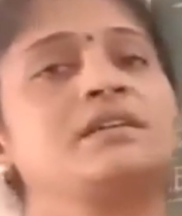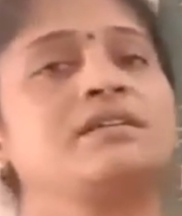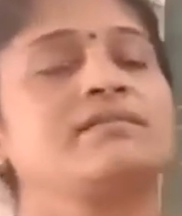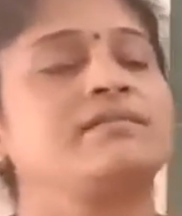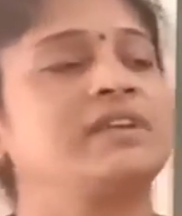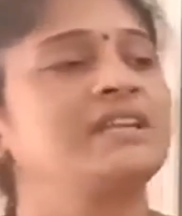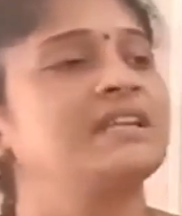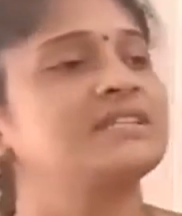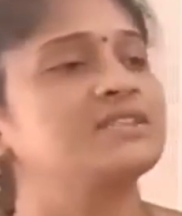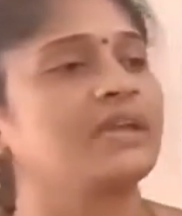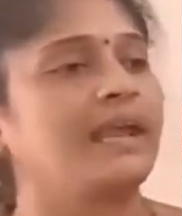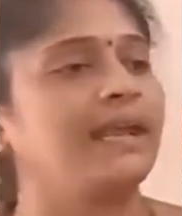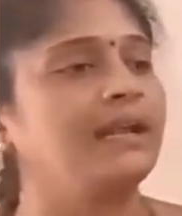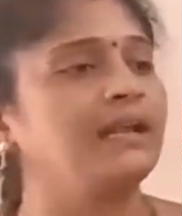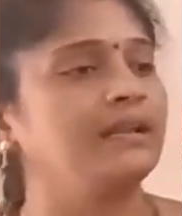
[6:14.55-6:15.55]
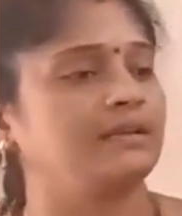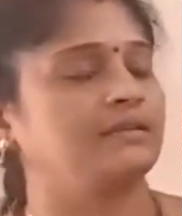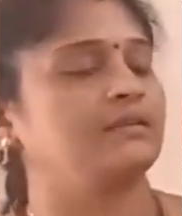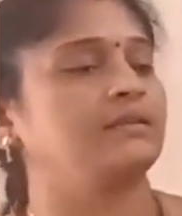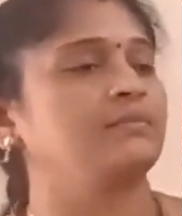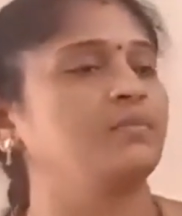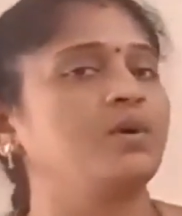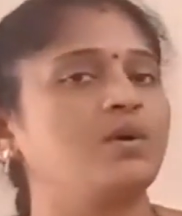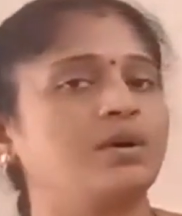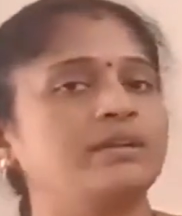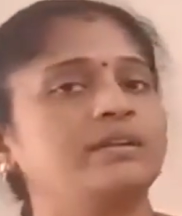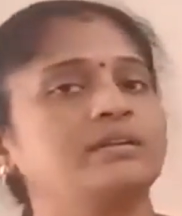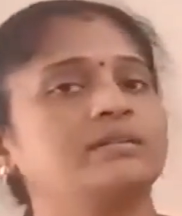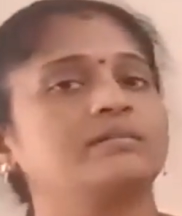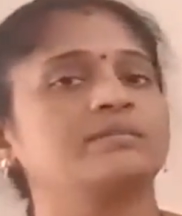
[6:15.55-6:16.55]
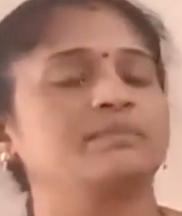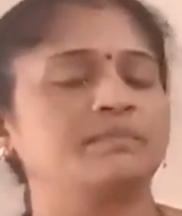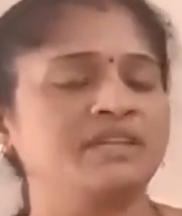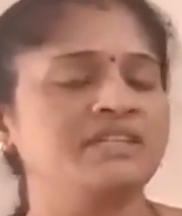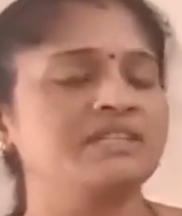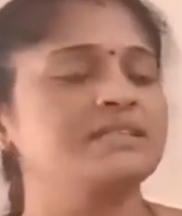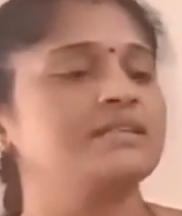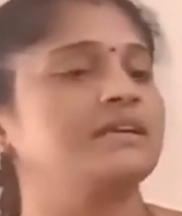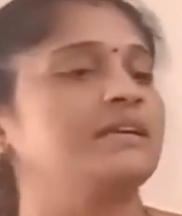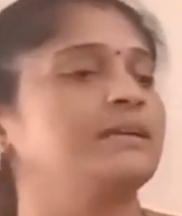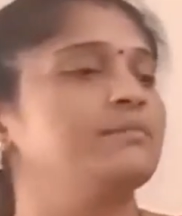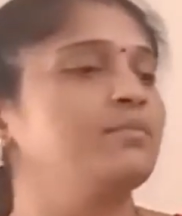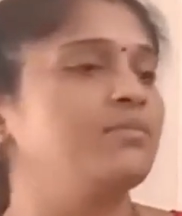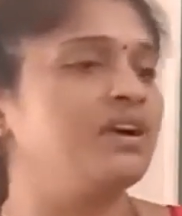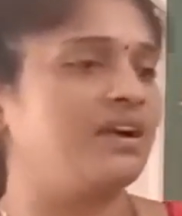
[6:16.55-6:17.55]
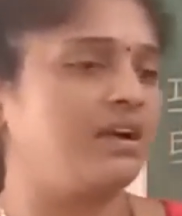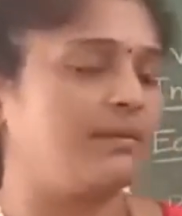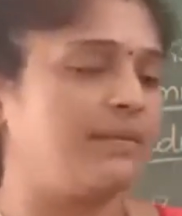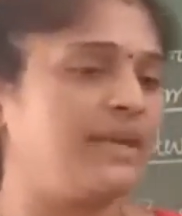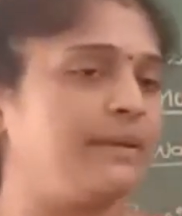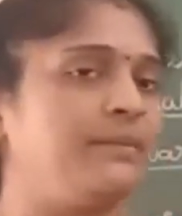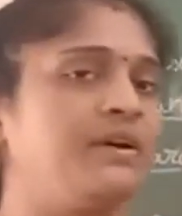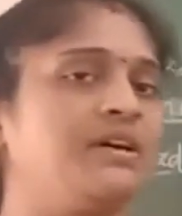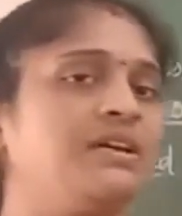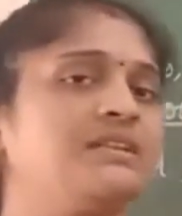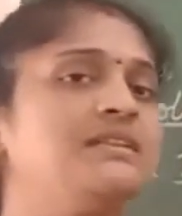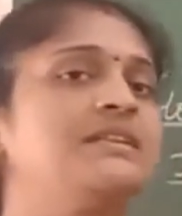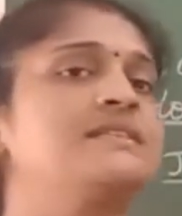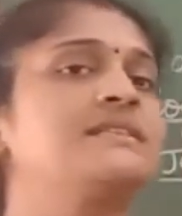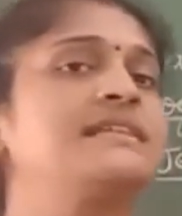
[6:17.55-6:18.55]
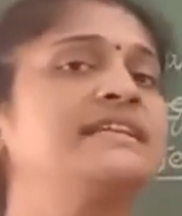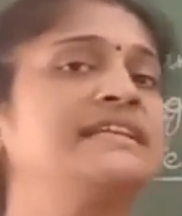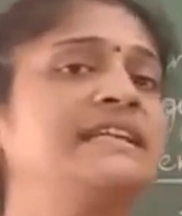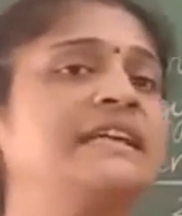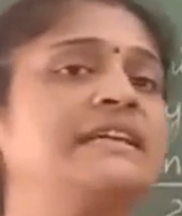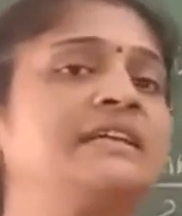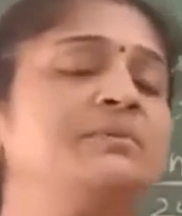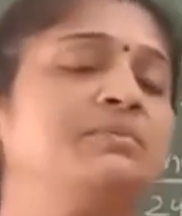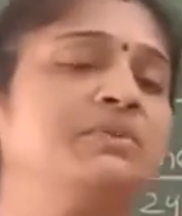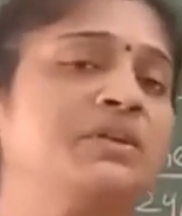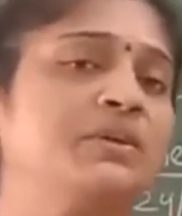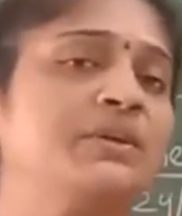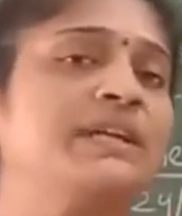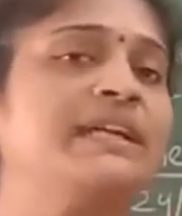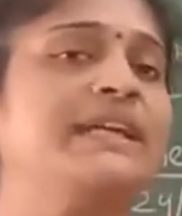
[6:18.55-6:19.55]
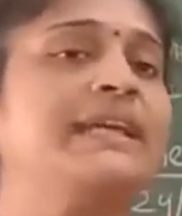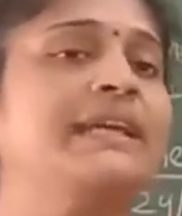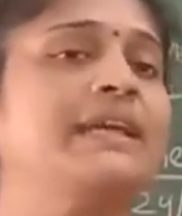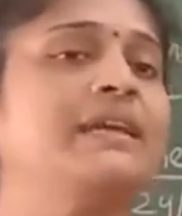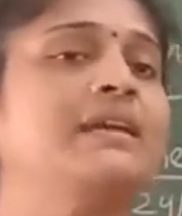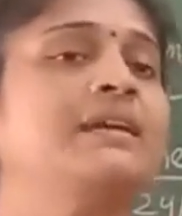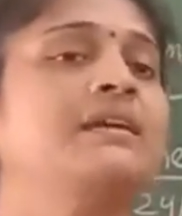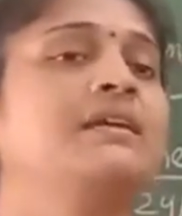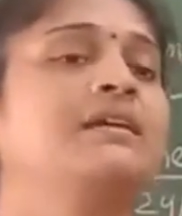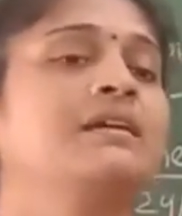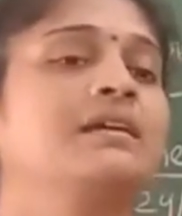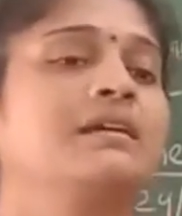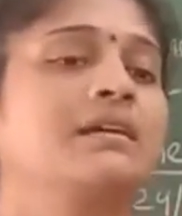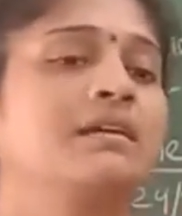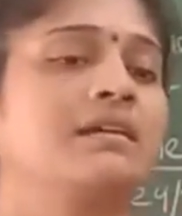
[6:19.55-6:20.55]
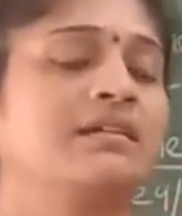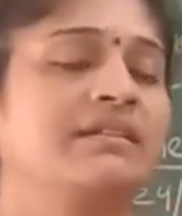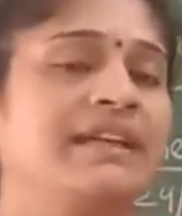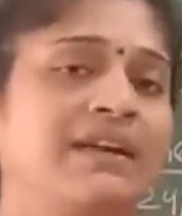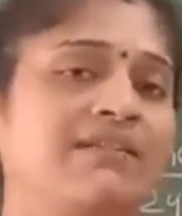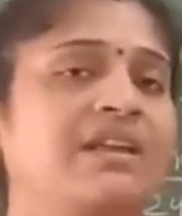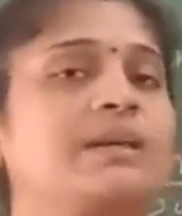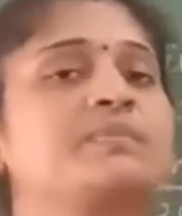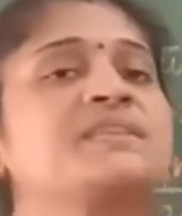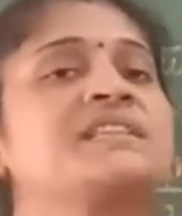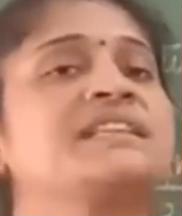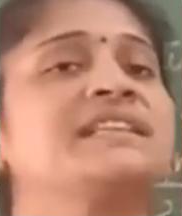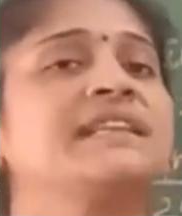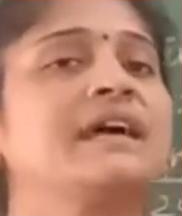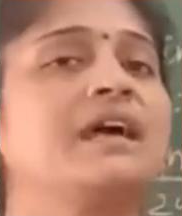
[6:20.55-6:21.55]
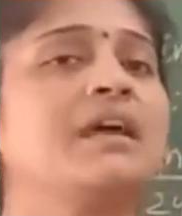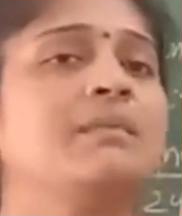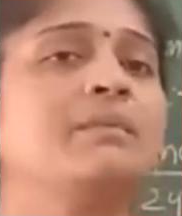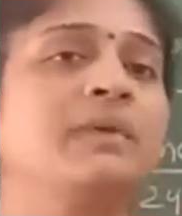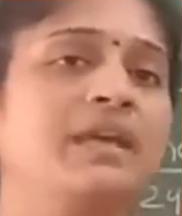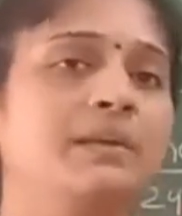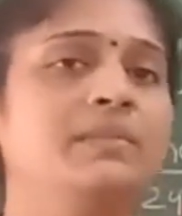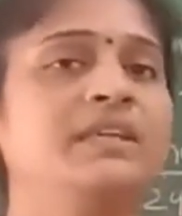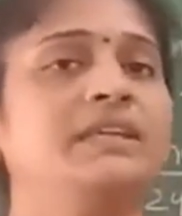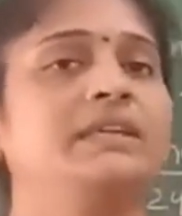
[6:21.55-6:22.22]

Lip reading: When the child born means it, by birth this innate immunity develops in the baby.